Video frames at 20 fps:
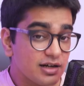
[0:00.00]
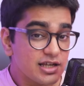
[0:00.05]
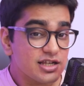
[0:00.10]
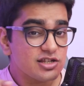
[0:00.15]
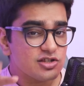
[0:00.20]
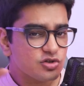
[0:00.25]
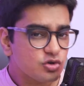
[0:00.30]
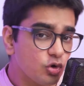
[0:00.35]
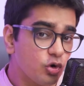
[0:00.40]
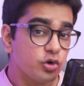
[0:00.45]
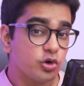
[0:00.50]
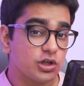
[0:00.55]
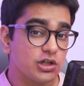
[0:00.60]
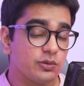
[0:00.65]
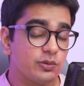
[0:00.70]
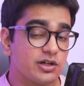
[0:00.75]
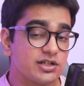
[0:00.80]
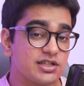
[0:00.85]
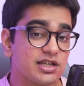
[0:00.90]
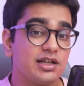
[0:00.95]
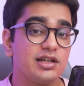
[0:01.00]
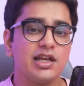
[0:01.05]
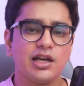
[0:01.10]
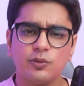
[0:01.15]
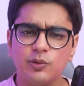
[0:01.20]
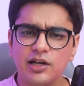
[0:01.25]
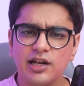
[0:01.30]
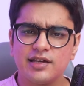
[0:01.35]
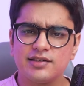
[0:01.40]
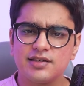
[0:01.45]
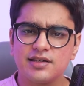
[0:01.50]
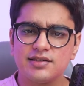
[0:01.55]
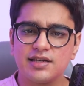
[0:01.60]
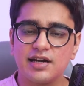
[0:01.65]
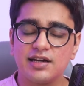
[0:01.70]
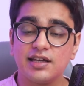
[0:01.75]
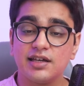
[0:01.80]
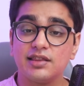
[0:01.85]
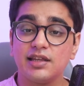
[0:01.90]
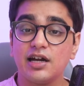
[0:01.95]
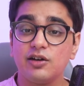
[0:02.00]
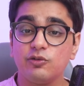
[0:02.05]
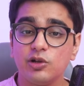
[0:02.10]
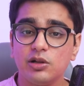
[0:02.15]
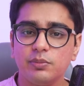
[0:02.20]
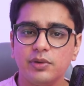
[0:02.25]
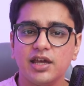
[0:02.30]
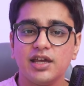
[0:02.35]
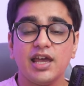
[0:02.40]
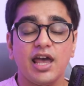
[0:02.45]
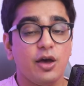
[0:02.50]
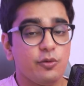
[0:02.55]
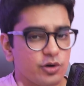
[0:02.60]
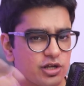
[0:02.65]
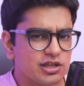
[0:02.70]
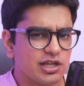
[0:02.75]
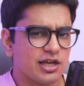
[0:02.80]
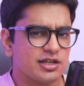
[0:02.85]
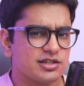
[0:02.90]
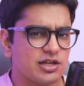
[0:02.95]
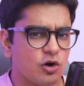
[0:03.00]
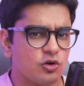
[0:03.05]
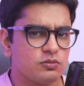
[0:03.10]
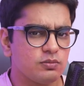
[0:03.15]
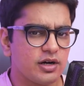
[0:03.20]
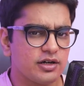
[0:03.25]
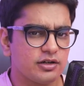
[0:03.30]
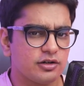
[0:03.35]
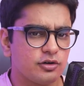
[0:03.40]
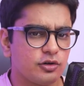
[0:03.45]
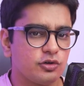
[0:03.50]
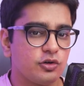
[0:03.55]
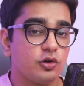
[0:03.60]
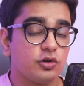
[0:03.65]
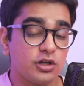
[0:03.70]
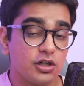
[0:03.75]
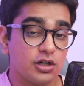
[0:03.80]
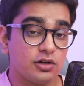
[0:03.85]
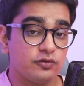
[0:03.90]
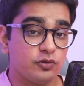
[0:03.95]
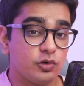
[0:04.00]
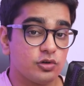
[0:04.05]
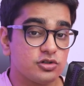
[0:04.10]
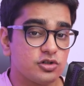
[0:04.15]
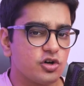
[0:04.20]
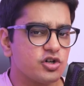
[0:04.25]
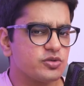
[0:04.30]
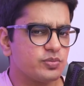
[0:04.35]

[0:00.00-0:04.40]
is no universal equalizer setting that will make everything sound better on your earphones or